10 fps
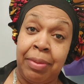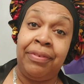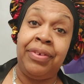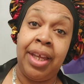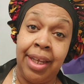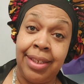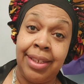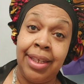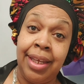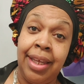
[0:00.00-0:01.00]
face.
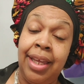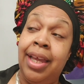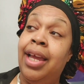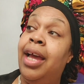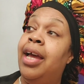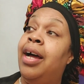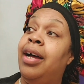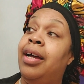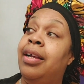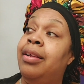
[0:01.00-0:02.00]

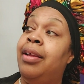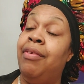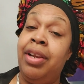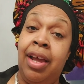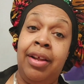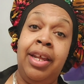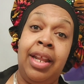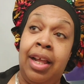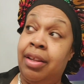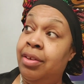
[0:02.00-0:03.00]
Every now and
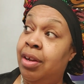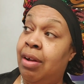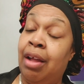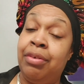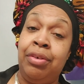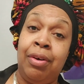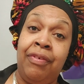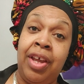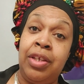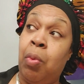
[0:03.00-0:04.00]
then, you know, I'll do a
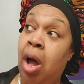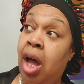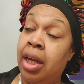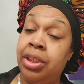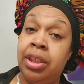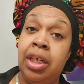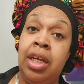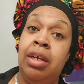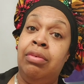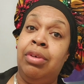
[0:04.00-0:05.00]
face wash,
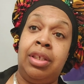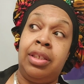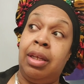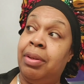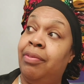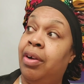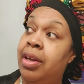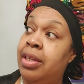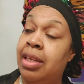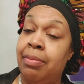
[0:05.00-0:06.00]
which is something very
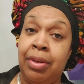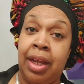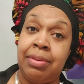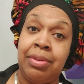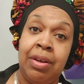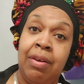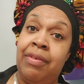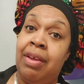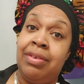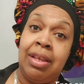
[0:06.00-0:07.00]
simple, like some CeraVe
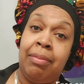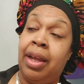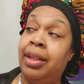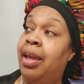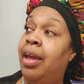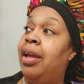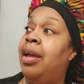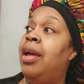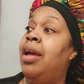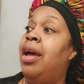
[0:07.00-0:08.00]
or something like that,
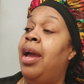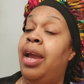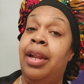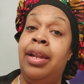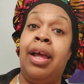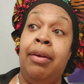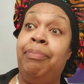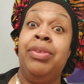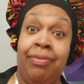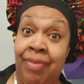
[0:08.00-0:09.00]
and
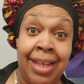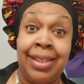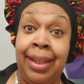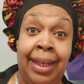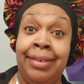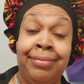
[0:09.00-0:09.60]
some Vaseline.